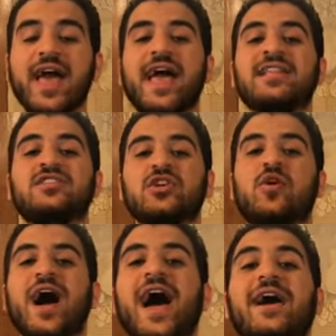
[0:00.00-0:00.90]

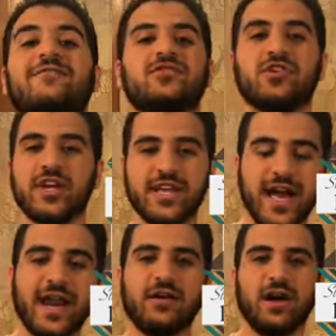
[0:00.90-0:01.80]
until after he
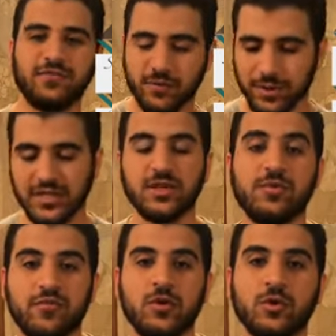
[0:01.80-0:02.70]
got out of the place he
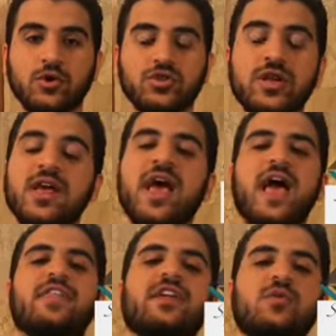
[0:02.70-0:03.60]
performed ghusl,
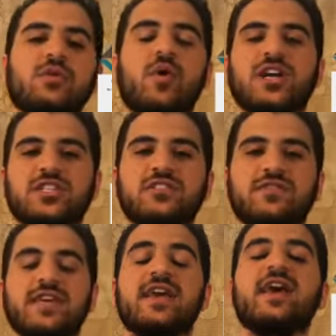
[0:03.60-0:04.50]
and then he would wash his
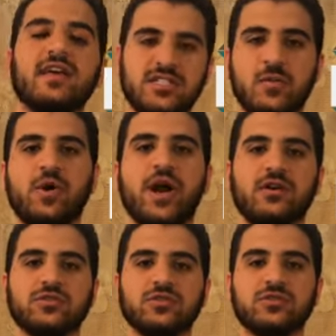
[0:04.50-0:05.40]
feet somewhere
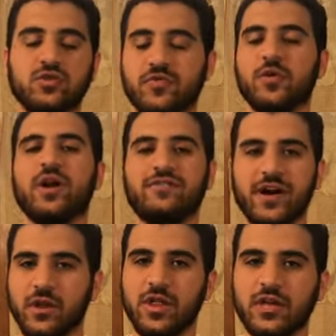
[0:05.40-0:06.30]
else. So if you want to
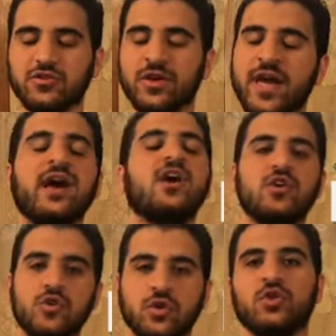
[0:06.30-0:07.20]
follow that sunnah,
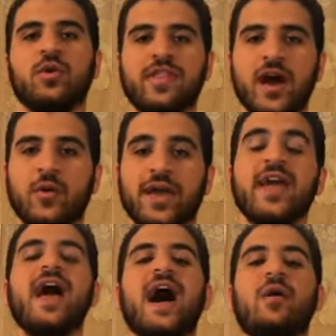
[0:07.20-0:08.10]
you can do it that way.
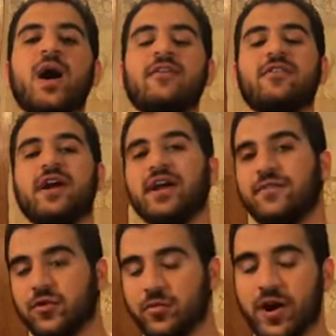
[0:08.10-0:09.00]
However,
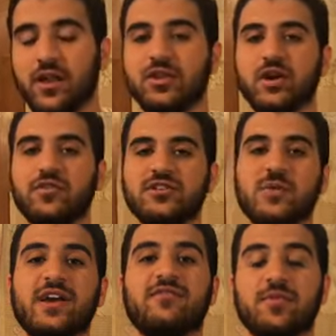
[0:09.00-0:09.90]
if you follow the original
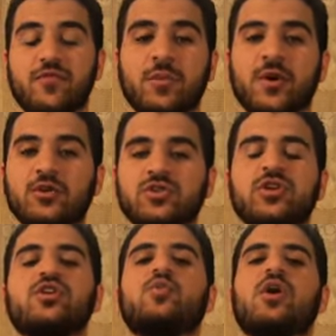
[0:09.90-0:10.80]
way of performing
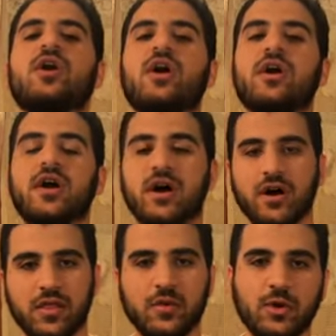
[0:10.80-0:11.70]
ghusl, you
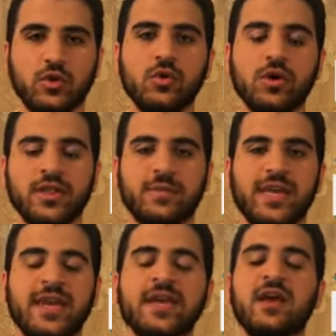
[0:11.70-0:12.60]
are the wudu in the
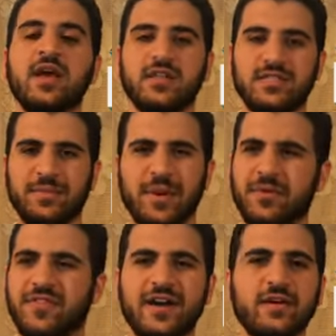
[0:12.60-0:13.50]
beginning, in step number
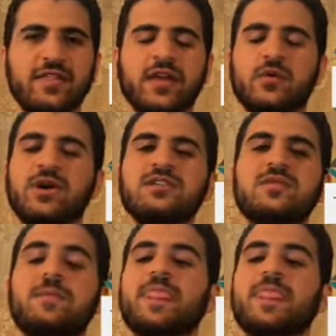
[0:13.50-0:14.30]
5 I think it was,